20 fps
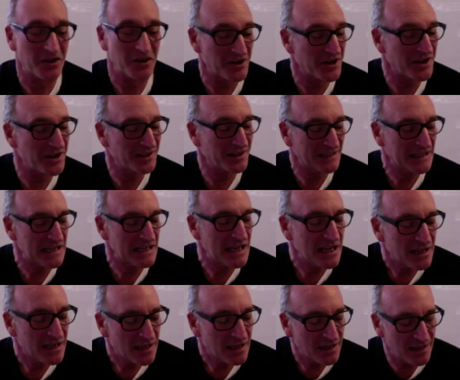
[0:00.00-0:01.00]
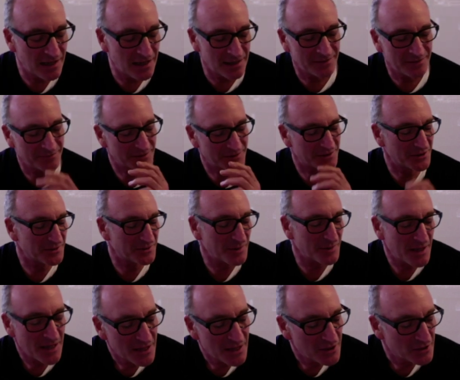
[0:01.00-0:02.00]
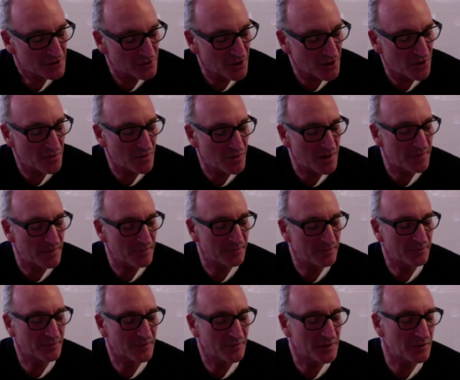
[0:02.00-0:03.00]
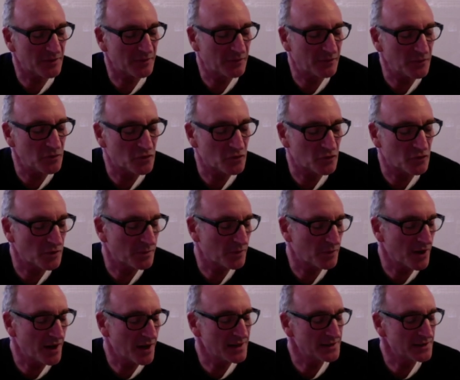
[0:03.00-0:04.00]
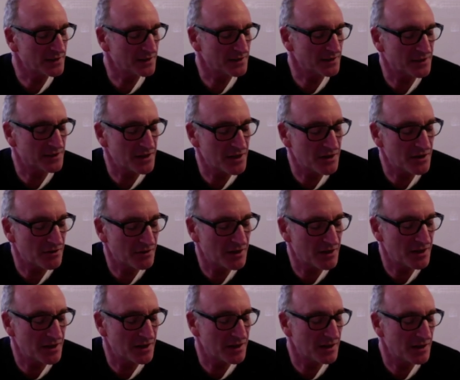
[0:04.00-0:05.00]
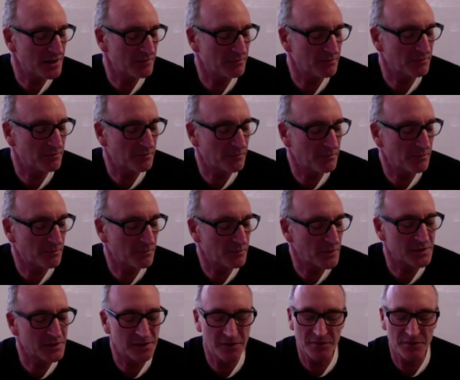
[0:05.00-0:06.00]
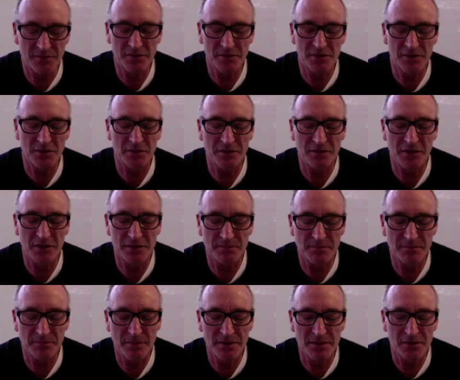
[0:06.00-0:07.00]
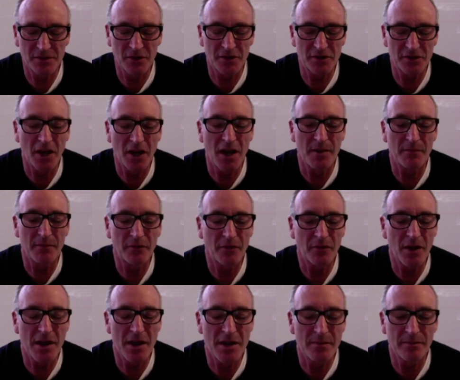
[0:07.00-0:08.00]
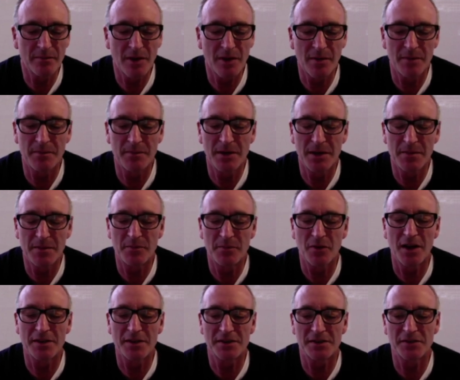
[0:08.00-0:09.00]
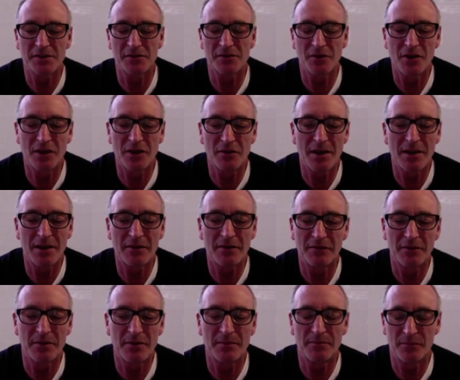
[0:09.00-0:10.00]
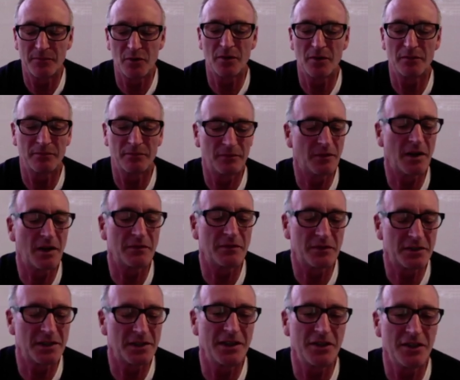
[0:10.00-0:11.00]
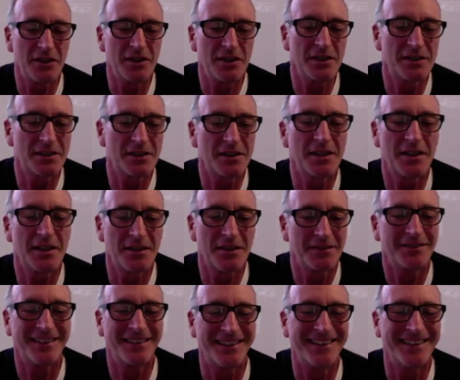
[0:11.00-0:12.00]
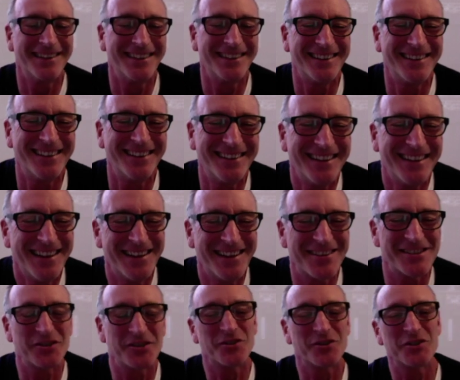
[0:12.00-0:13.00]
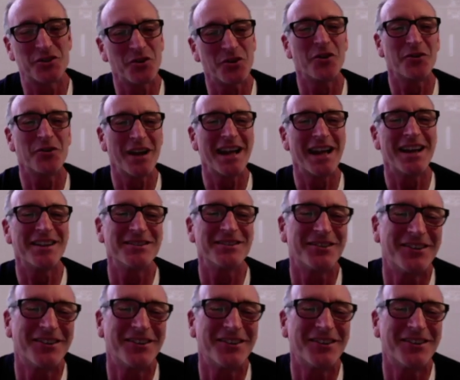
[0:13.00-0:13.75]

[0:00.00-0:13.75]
Okay. Excuse me. So the future of the prize, is there? Is it sort of has it got a time frame? I mean, many prizes are only around for 5 to 10 years, and then or as long as you're around.